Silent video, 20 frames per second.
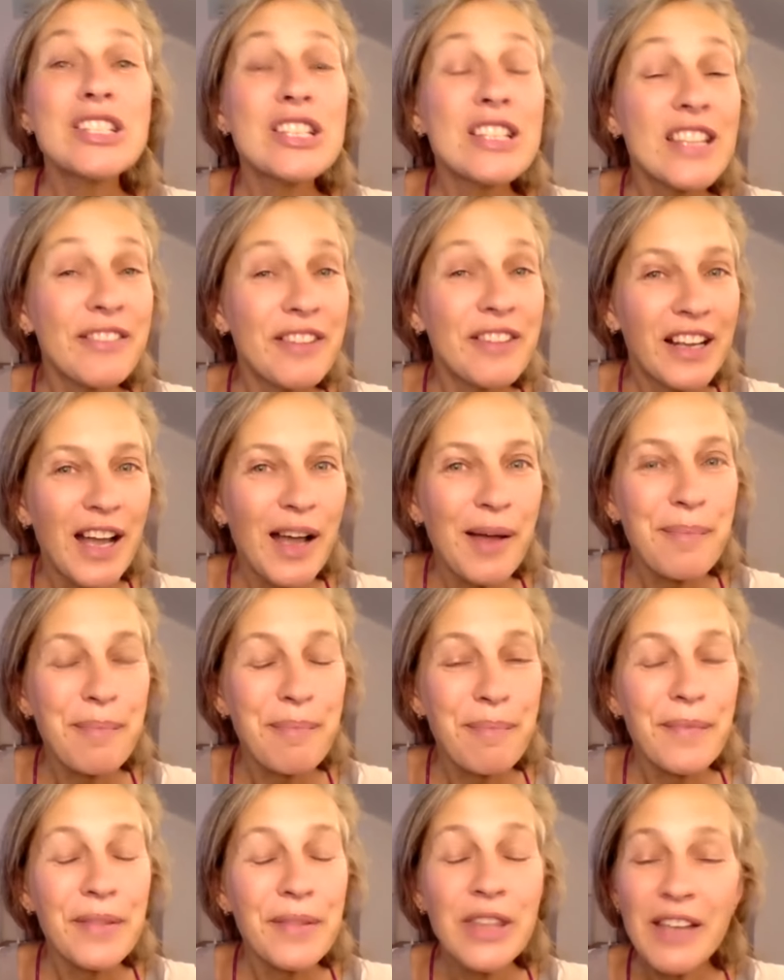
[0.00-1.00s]
Patient never
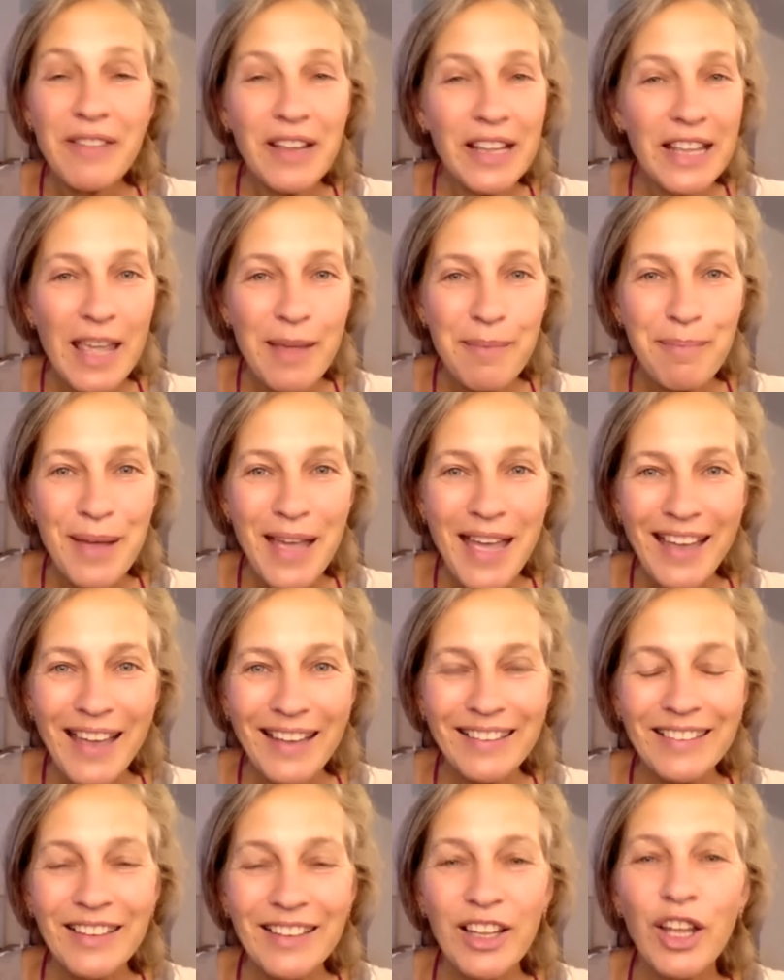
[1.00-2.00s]
come, never came
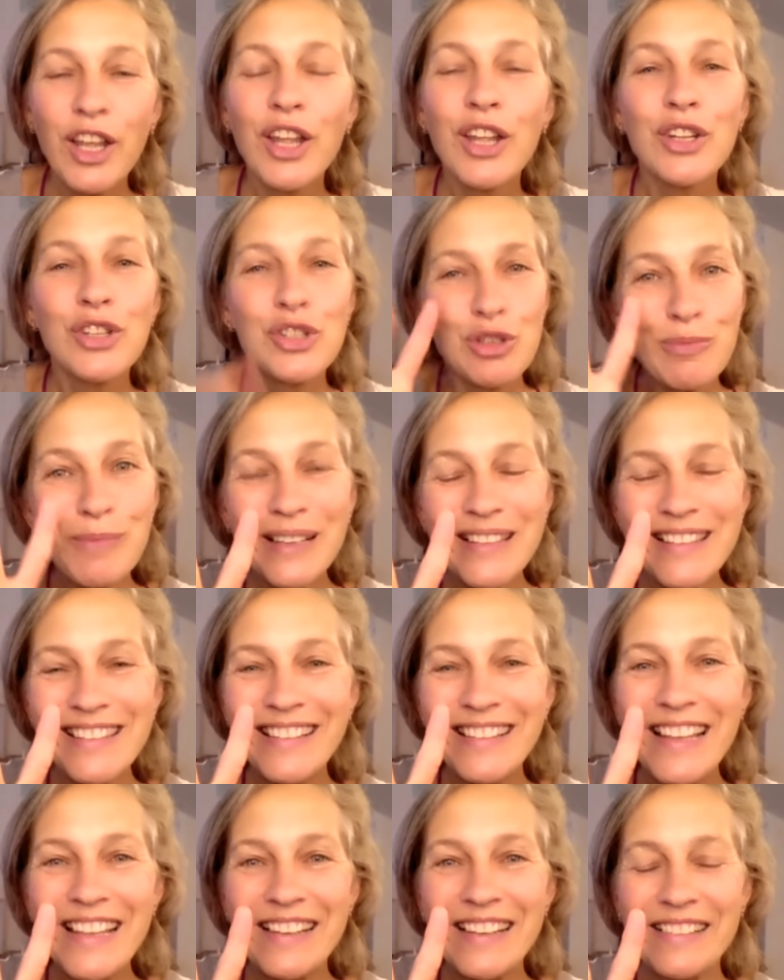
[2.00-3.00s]
back. Two
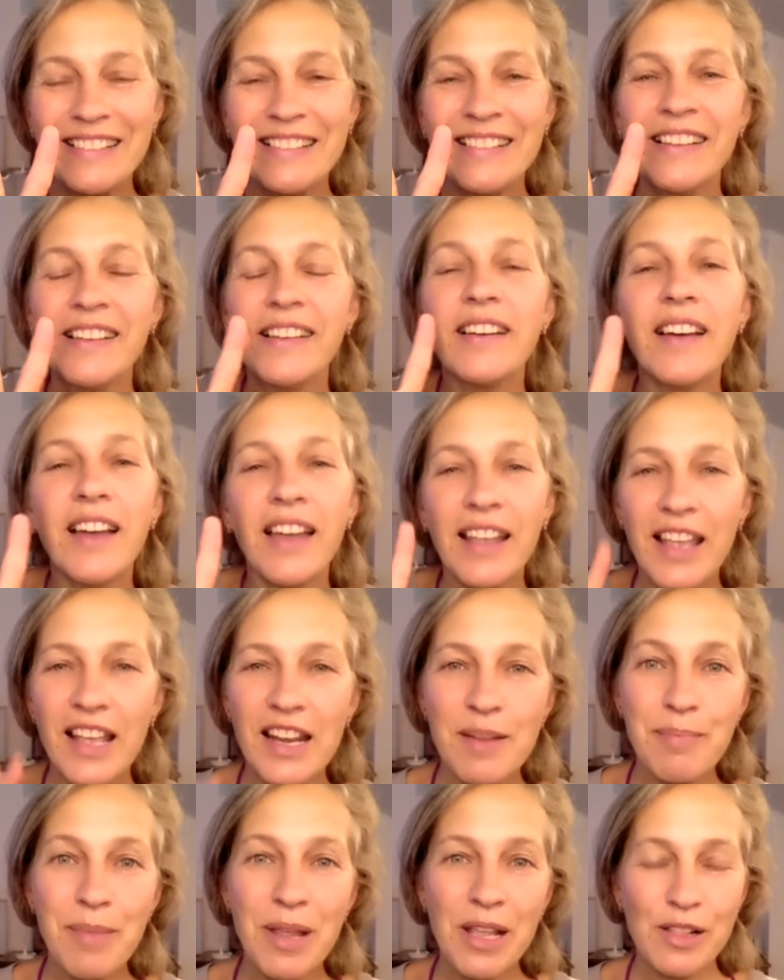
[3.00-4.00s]
months later, I
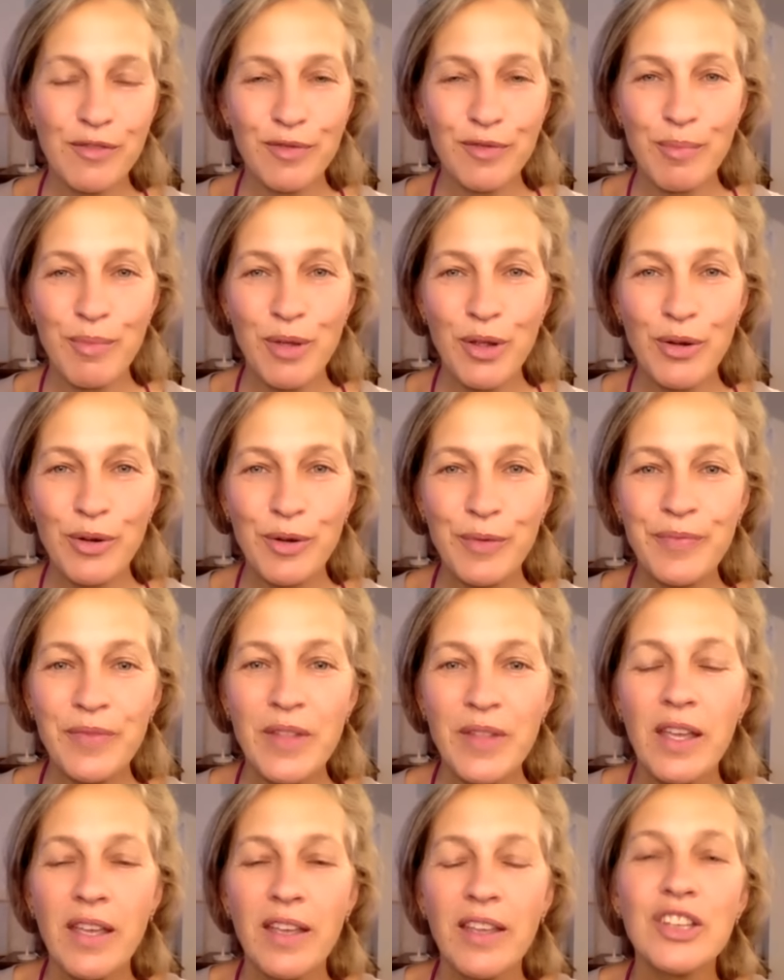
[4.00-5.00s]
get a mail from her.
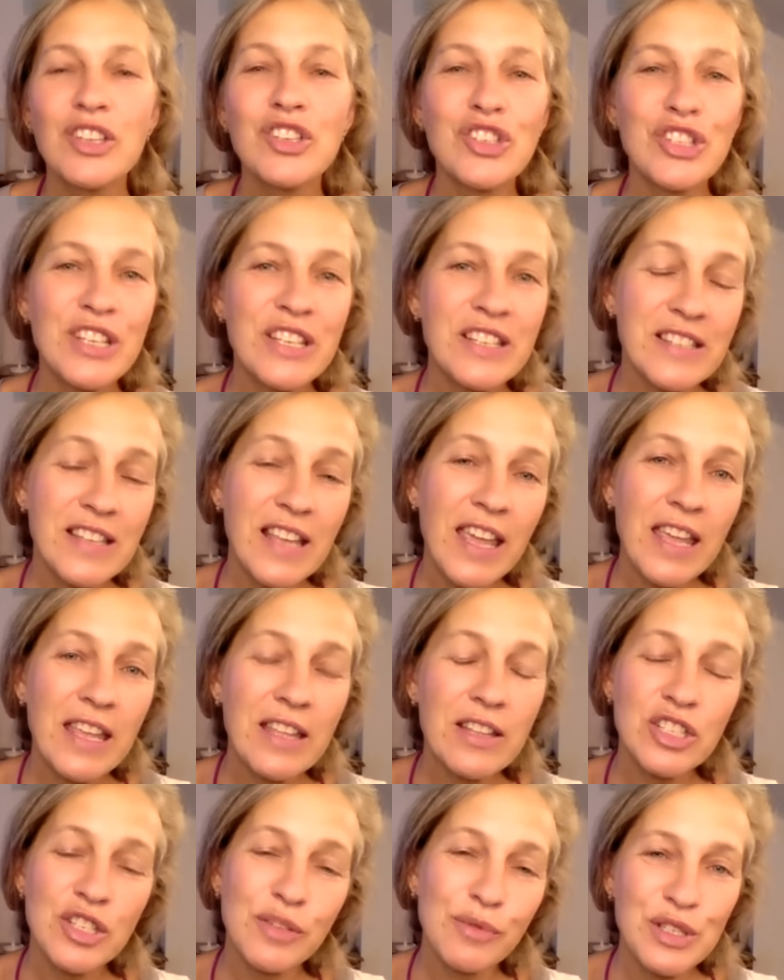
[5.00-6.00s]
She
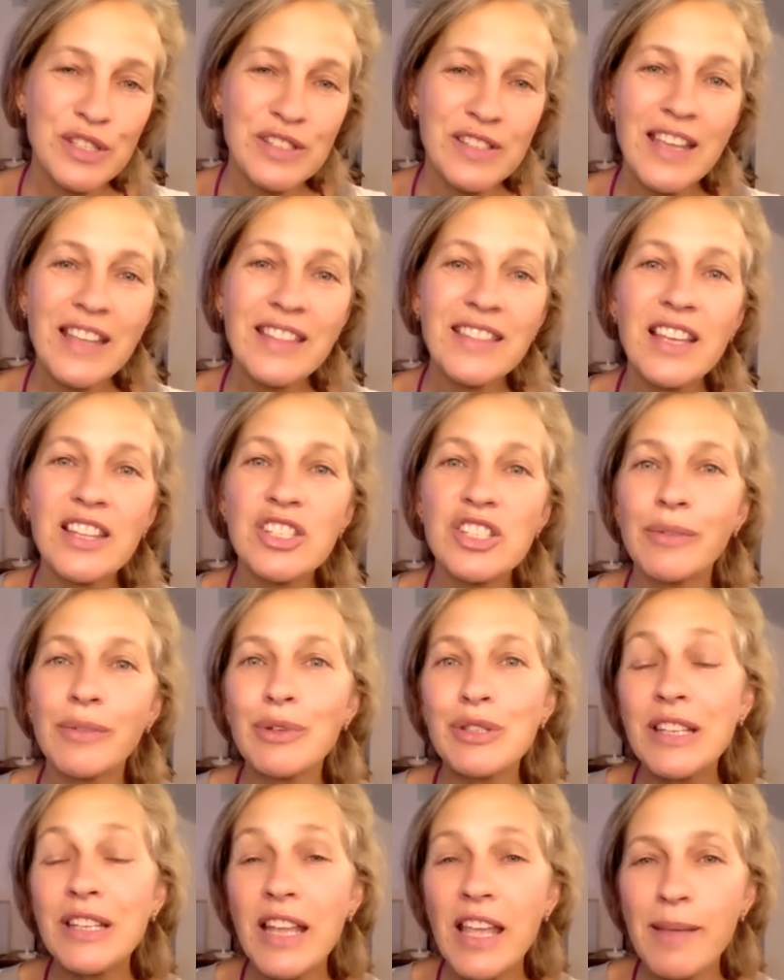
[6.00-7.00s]
say she was saying that
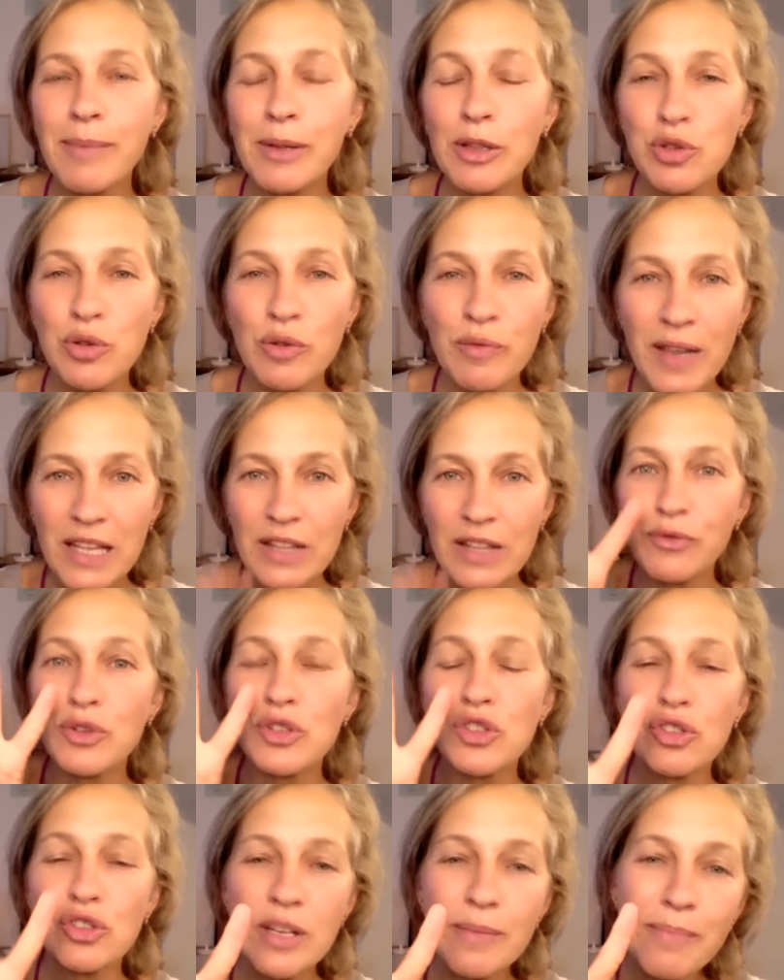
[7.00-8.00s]
she wasn't able to wait
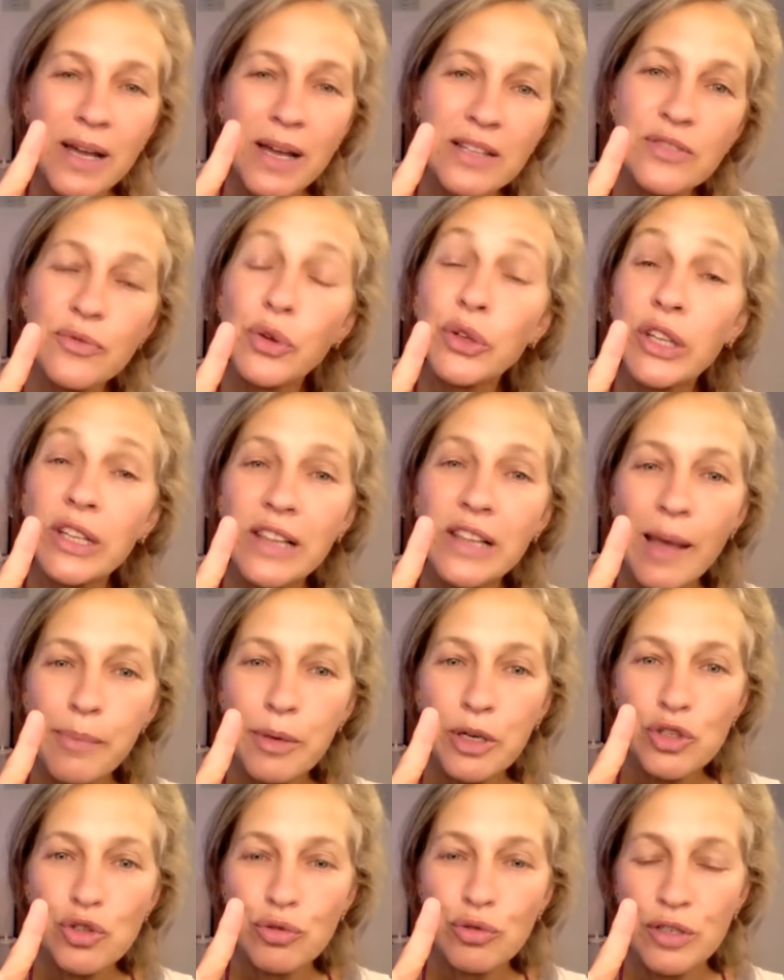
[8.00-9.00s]
for three months for the
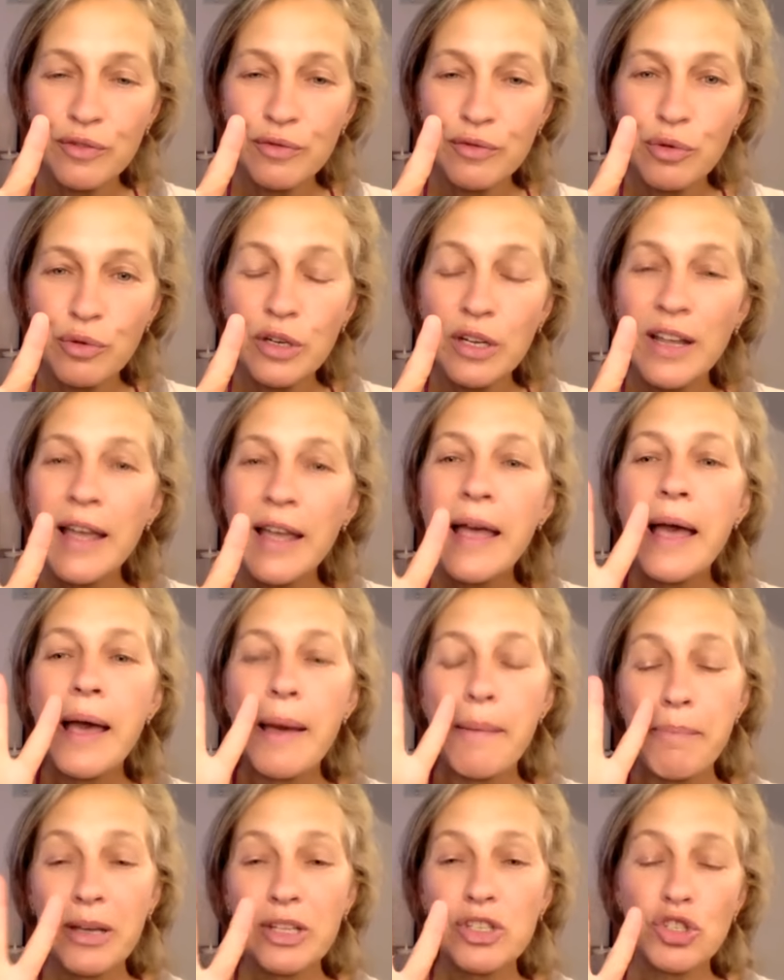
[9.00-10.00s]
laboratory work,
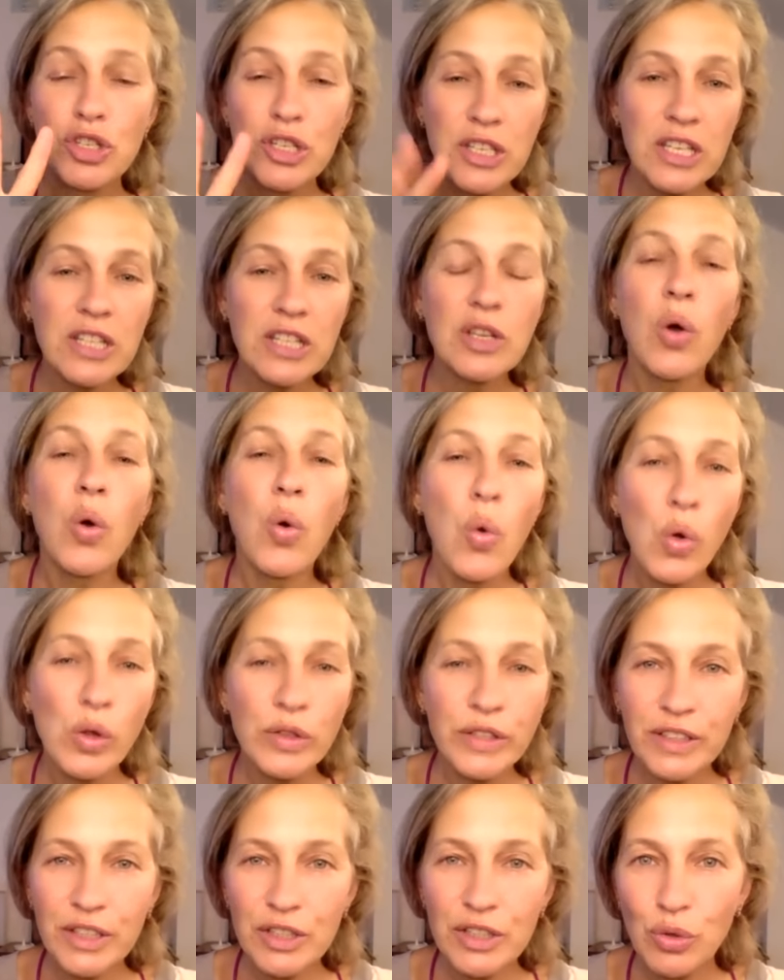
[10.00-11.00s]
but she did
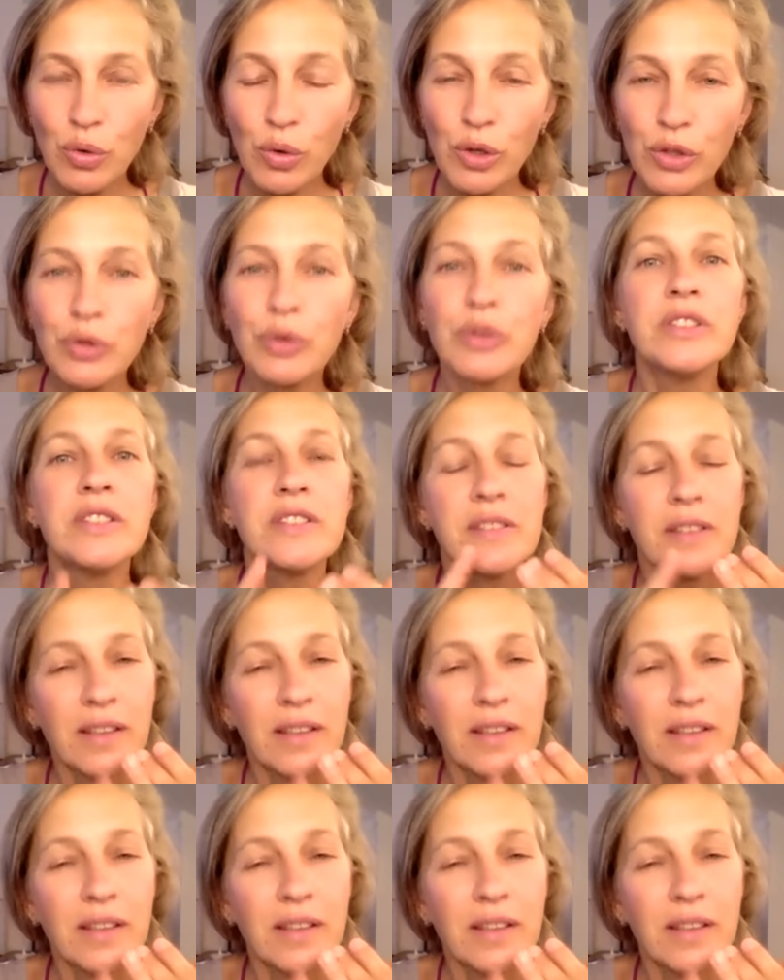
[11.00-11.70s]
all that I told her,